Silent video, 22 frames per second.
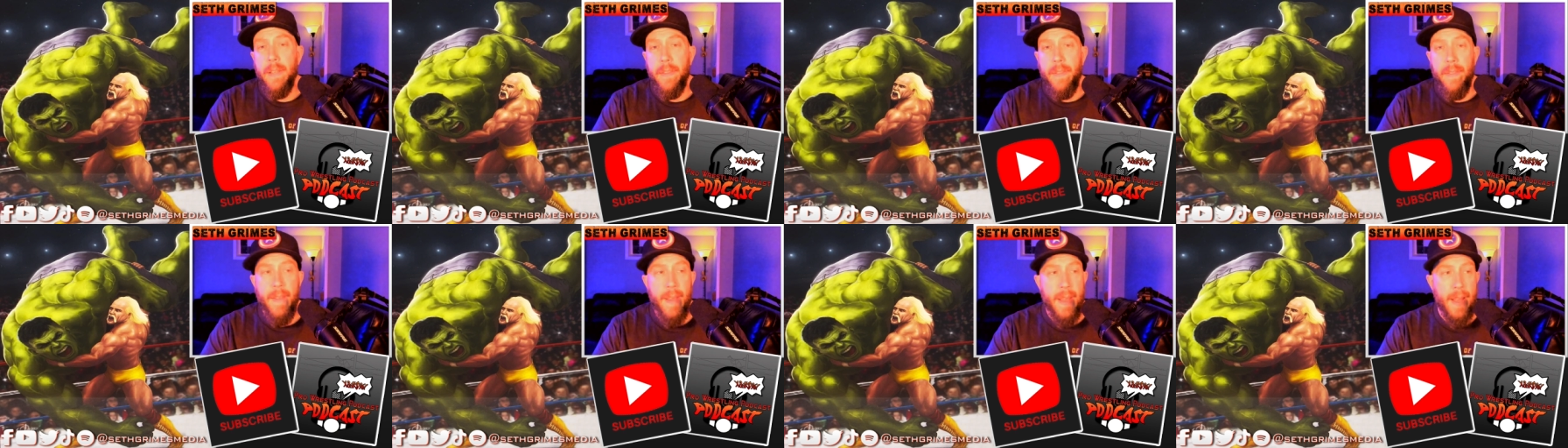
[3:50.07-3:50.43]

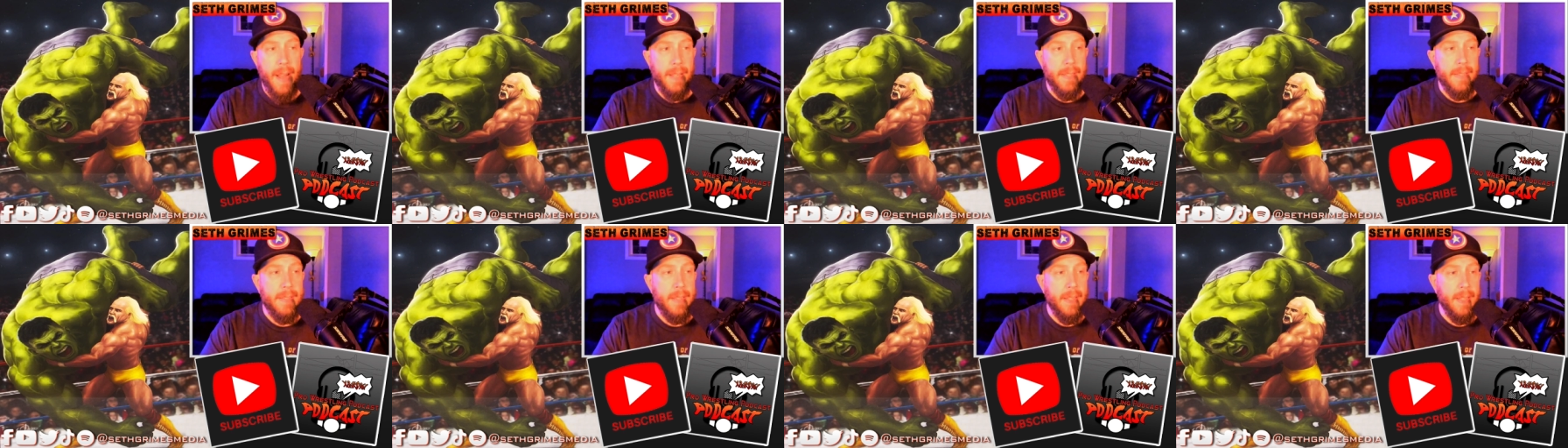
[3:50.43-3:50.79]

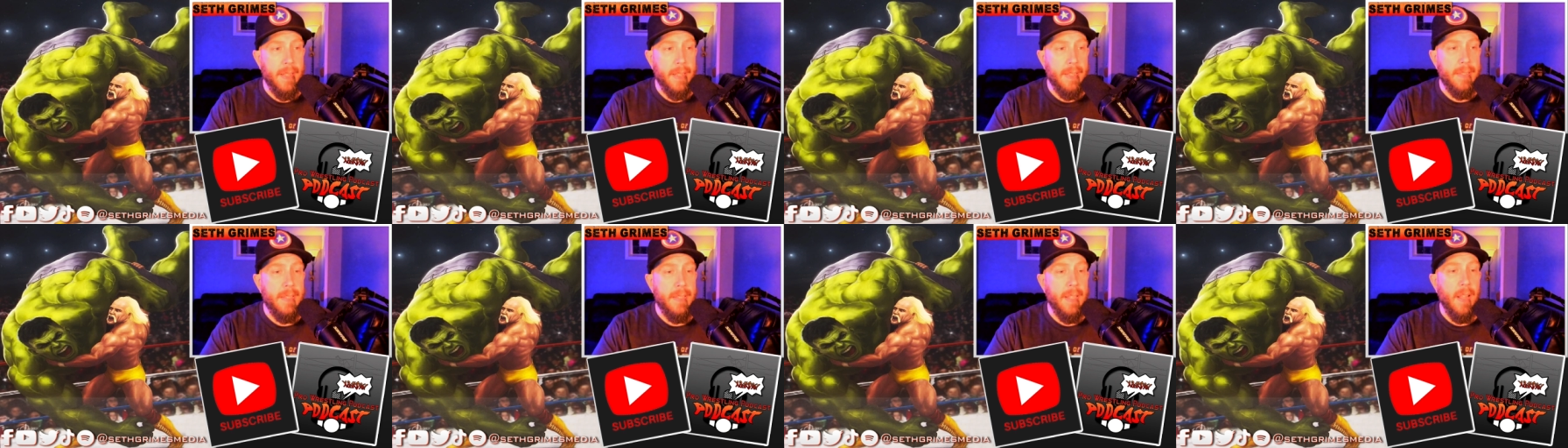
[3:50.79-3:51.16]
that uh,
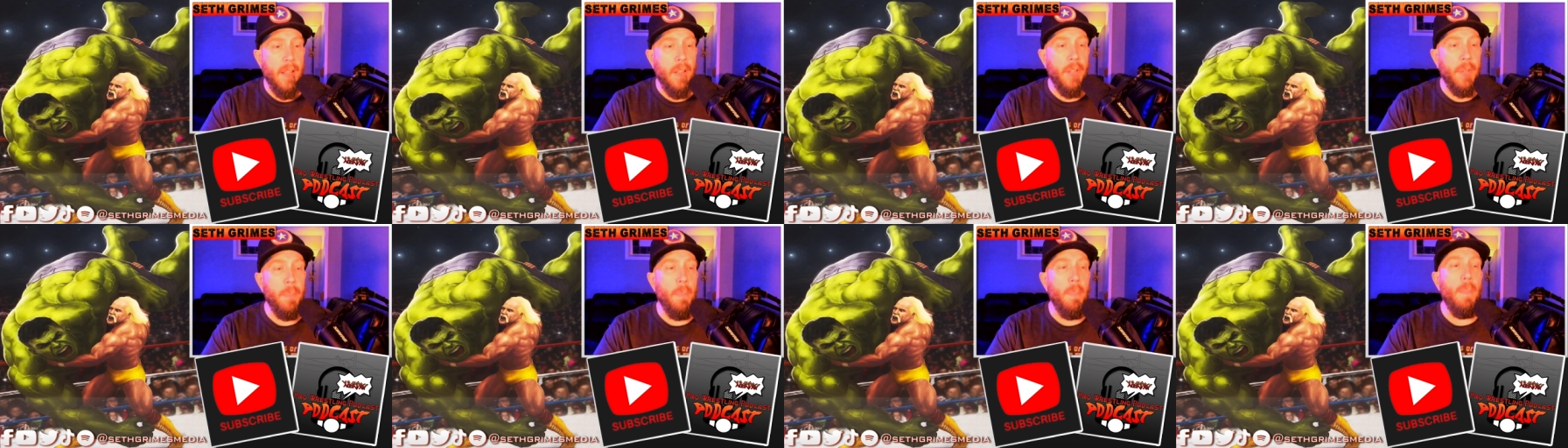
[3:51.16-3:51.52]
he's
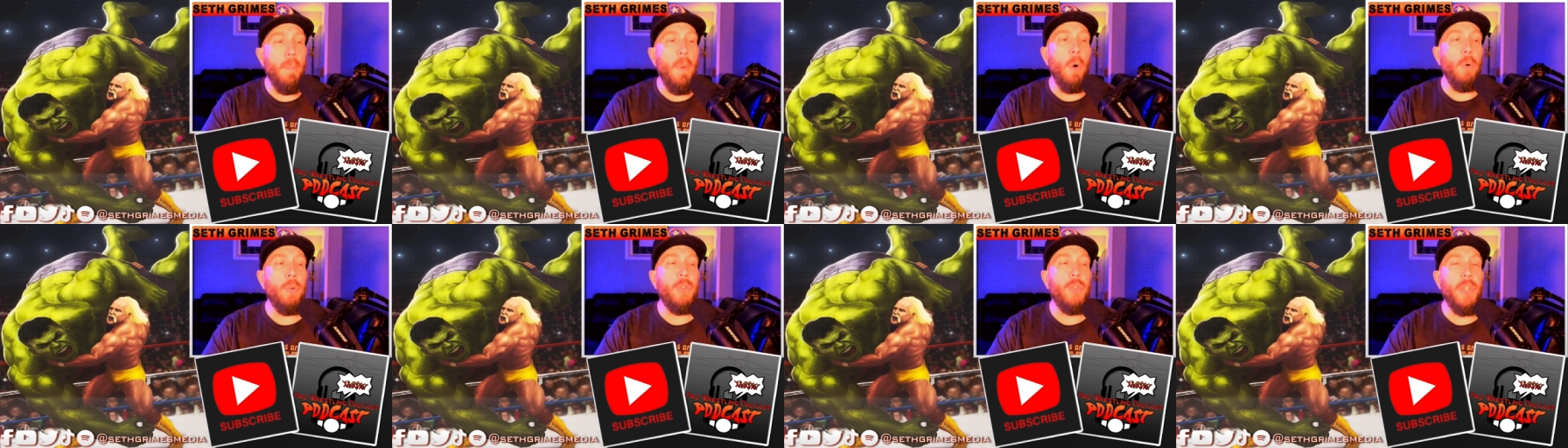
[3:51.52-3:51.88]
telling
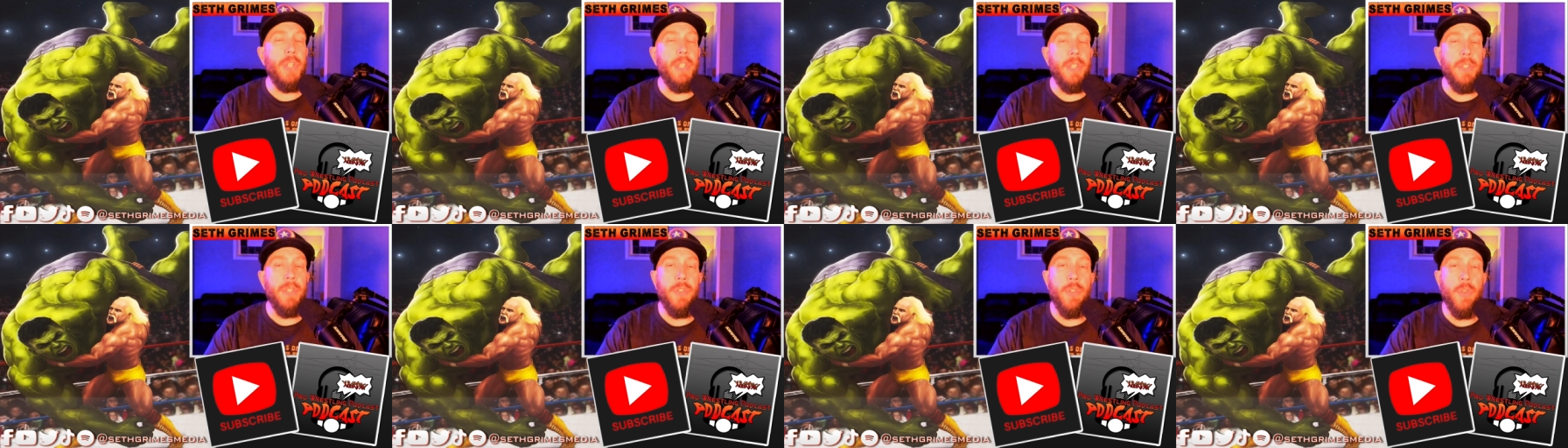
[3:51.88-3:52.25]

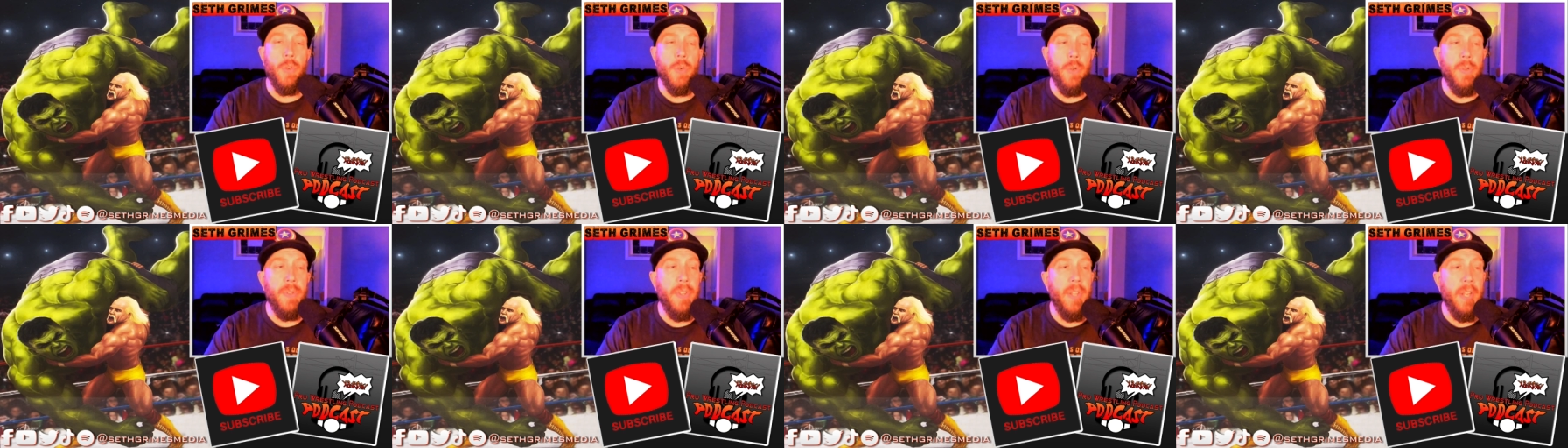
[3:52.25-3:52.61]
mostly the
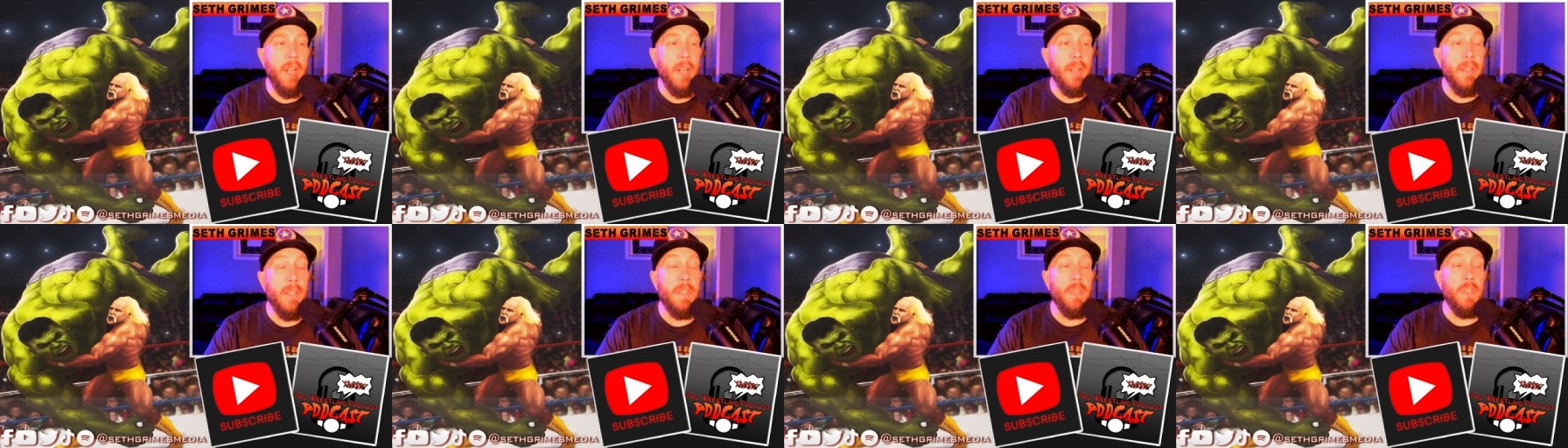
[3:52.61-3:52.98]
truth
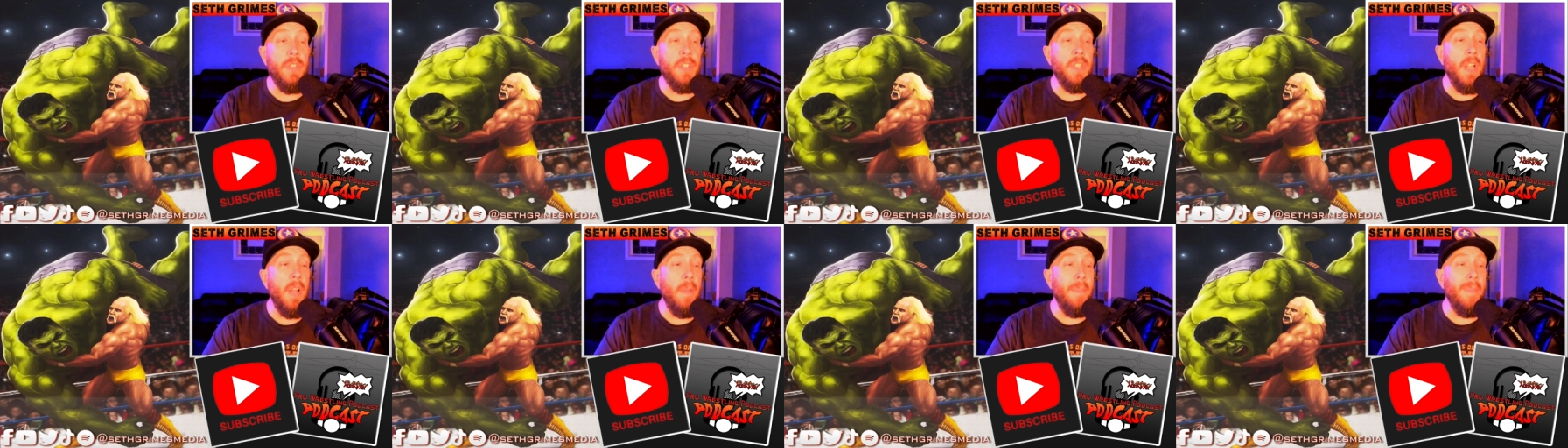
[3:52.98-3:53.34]
here. This
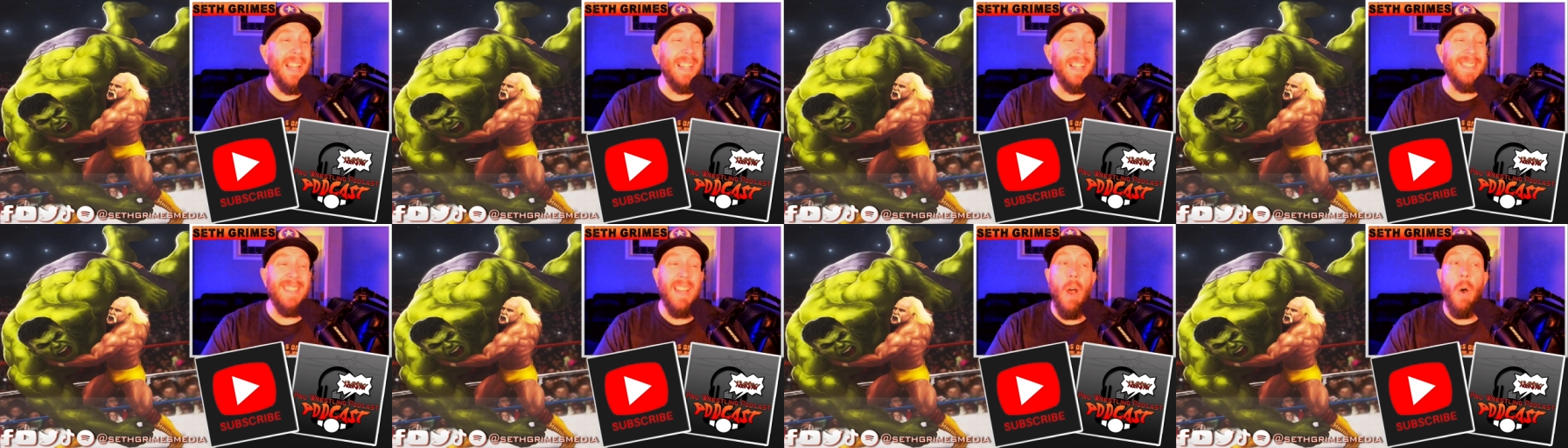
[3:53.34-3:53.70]
is something
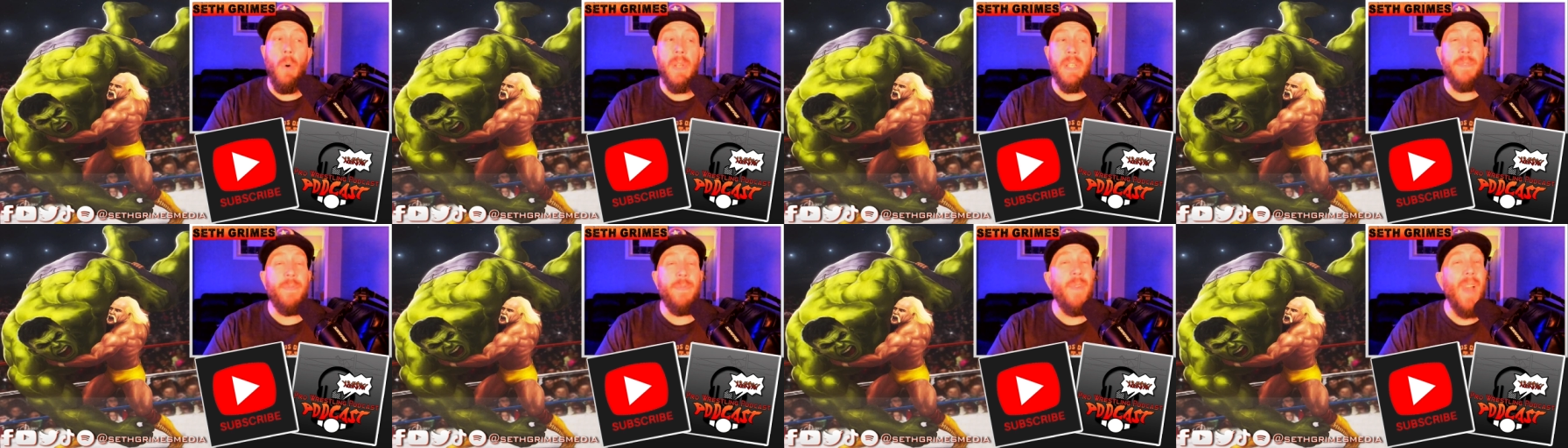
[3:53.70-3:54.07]
that's
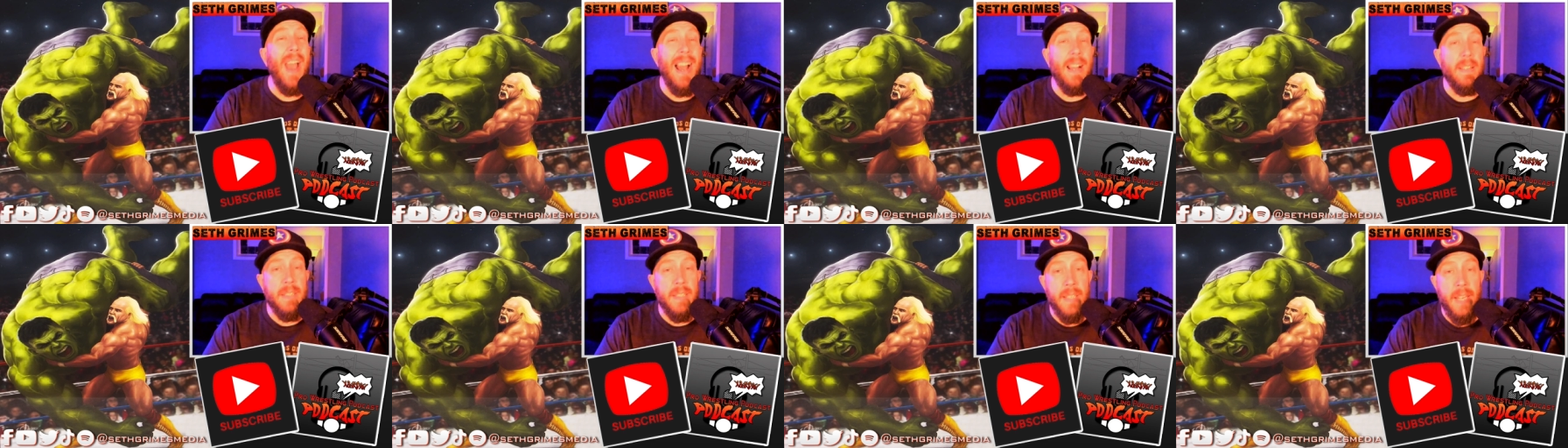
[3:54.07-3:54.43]
always
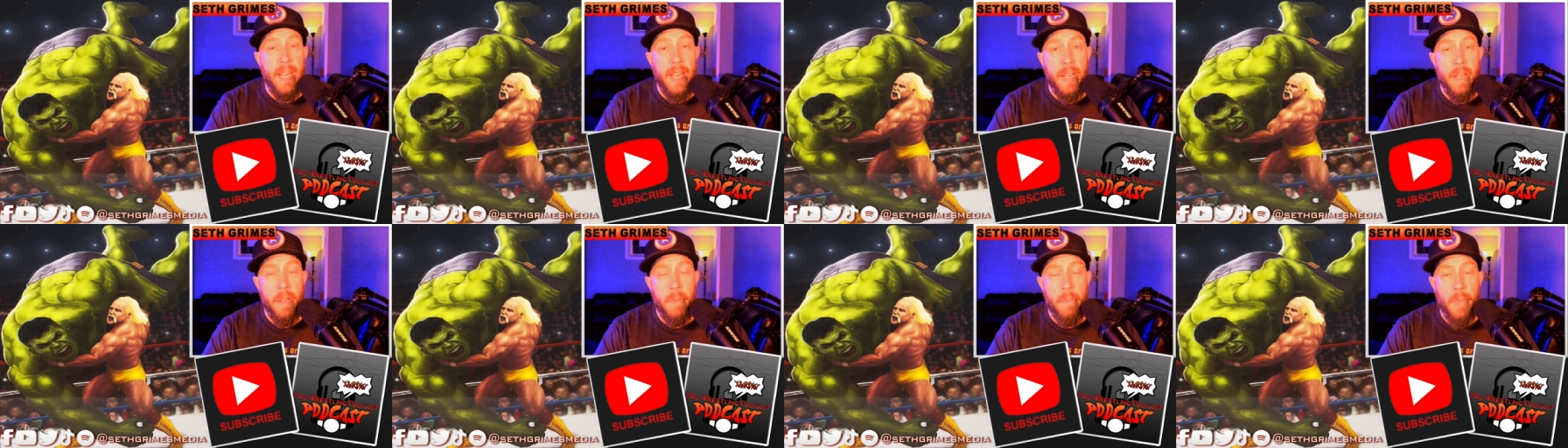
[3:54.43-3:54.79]

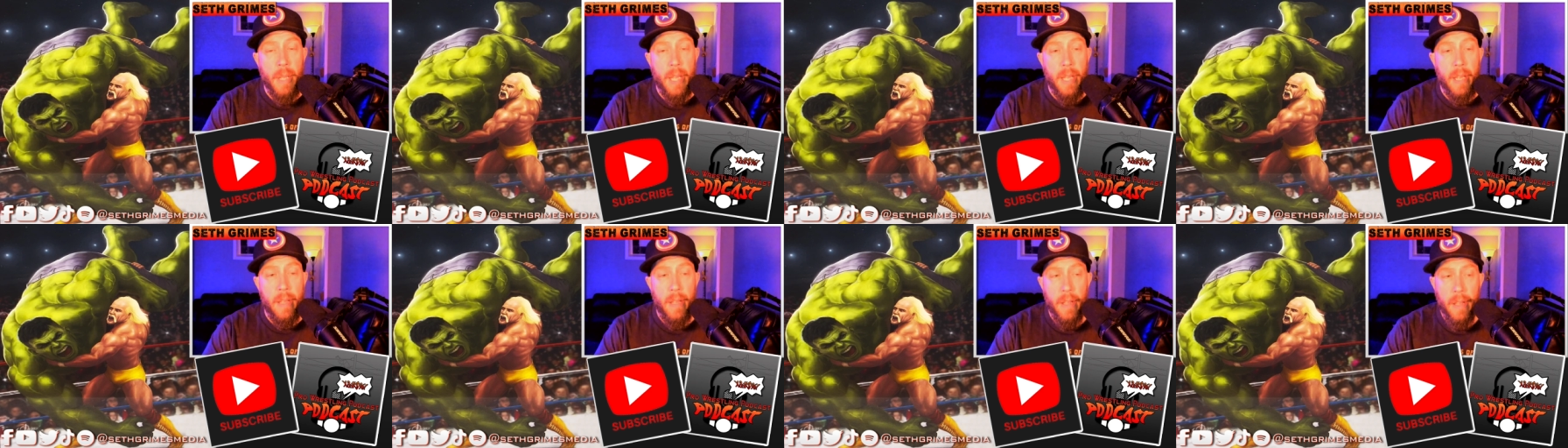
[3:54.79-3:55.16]
fascinated
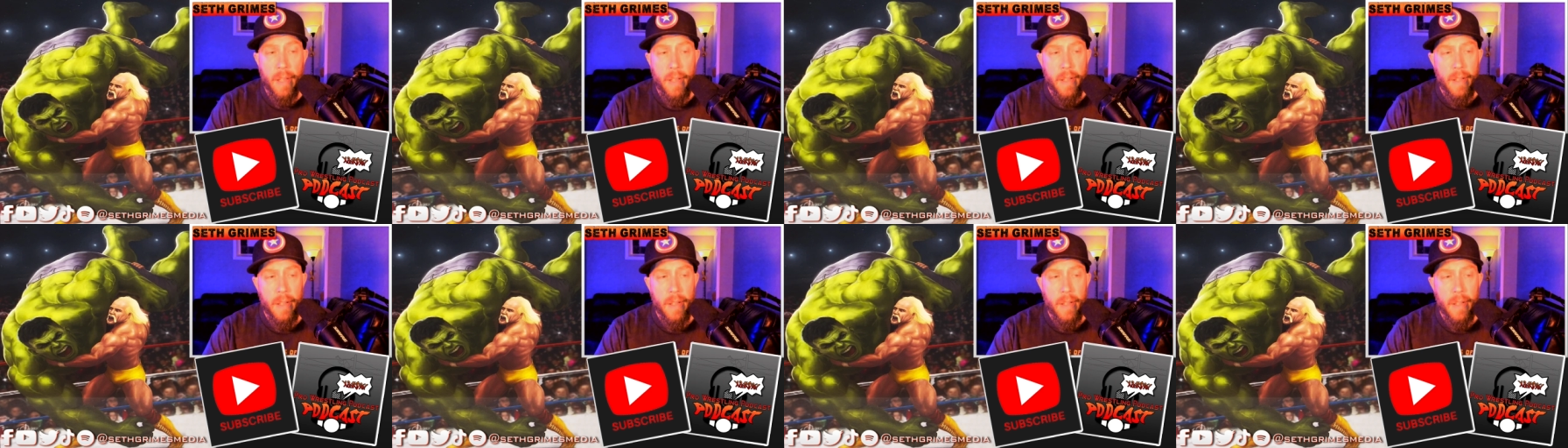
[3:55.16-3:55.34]
me.